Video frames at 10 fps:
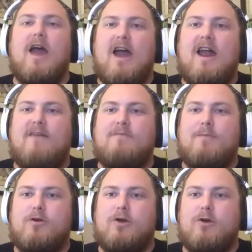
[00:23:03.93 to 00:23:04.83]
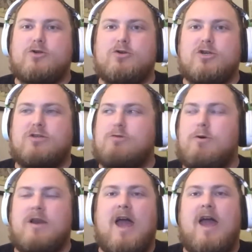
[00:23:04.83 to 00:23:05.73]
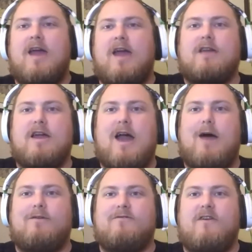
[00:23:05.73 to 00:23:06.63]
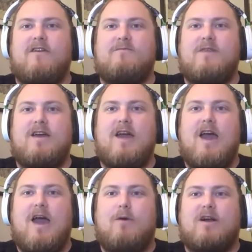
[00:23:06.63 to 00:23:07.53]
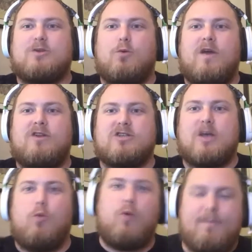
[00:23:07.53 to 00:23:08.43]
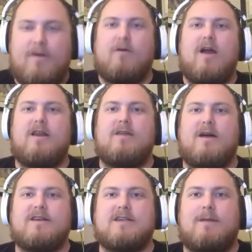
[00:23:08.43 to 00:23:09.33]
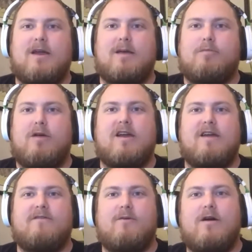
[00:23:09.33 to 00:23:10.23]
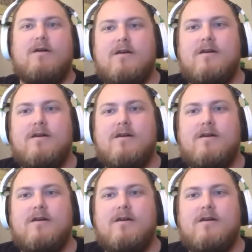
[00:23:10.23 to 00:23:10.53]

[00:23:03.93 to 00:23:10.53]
And have my producer just throw an egg, like, out in front of me and watch the wind just, like, whip it right into my stomach and break everywhere.